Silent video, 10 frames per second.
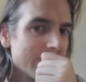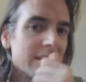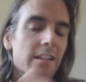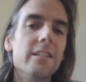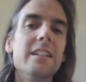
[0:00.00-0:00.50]

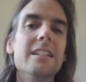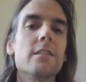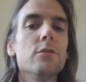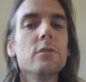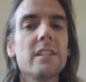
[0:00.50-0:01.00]
So you need to
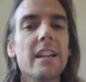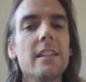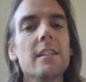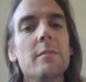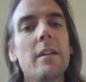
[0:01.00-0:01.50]
talk
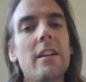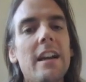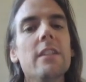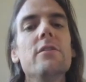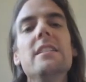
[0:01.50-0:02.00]
together about
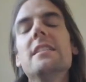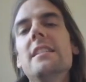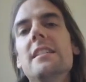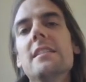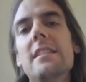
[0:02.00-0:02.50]
how these
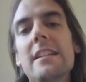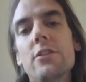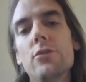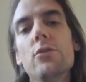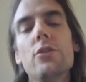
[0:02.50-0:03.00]
things
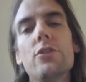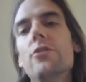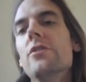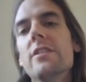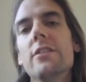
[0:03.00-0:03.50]
ensure
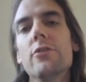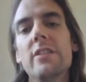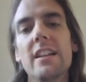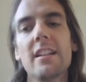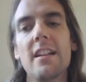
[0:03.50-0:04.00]
students enjoy
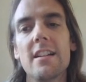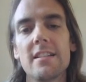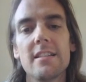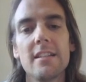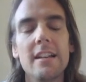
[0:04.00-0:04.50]
their
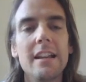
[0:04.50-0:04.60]
classes.